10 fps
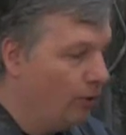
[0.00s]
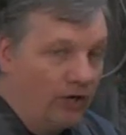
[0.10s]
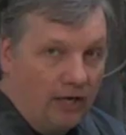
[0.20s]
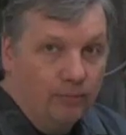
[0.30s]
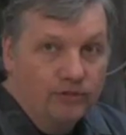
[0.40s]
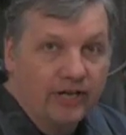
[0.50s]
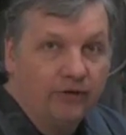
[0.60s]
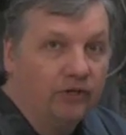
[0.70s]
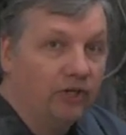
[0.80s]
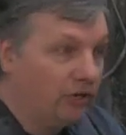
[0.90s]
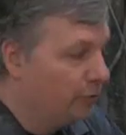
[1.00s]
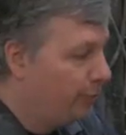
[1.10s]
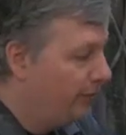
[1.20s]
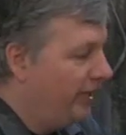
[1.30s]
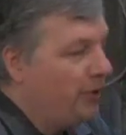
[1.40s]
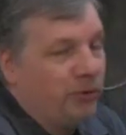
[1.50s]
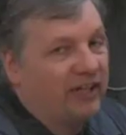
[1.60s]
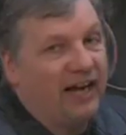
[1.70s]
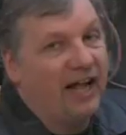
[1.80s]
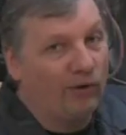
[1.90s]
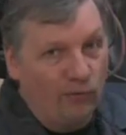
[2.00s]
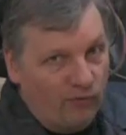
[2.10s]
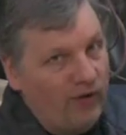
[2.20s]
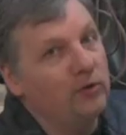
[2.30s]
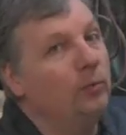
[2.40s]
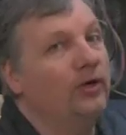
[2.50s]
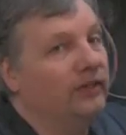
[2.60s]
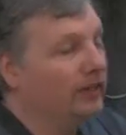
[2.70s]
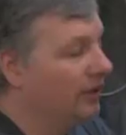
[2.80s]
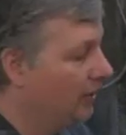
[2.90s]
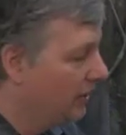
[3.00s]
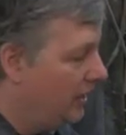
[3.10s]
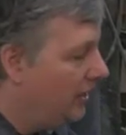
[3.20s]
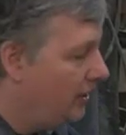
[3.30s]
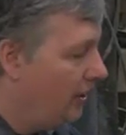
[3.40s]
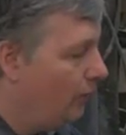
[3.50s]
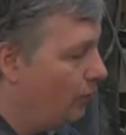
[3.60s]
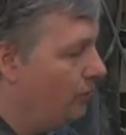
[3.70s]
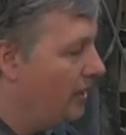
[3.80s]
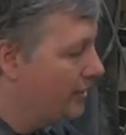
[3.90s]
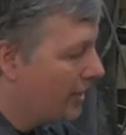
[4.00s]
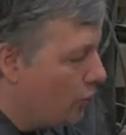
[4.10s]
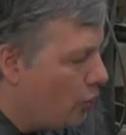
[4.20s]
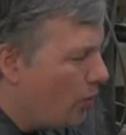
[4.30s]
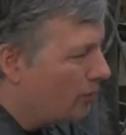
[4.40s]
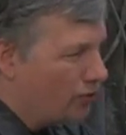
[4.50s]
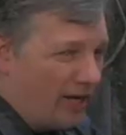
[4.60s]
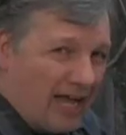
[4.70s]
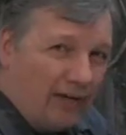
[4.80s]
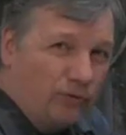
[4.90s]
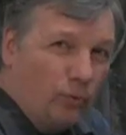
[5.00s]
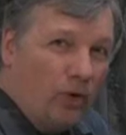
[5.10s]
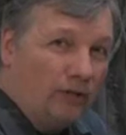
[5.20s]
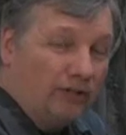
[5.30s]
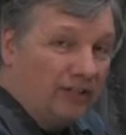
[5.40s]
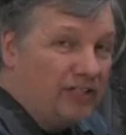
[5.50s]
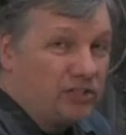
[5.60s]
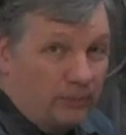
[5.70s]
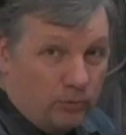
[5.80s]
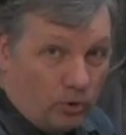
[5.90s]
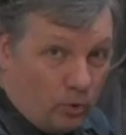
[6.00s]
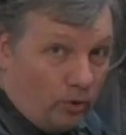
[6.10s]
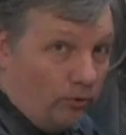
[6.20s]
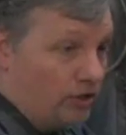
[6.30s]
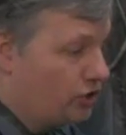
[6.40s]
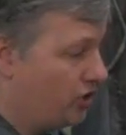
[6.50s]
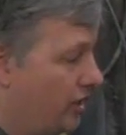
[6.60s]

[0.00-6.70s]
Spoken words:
how it comes out. Play with it, have fun with it. Key thing for me is I knew I was going to have to weld at least up to 1/4 inch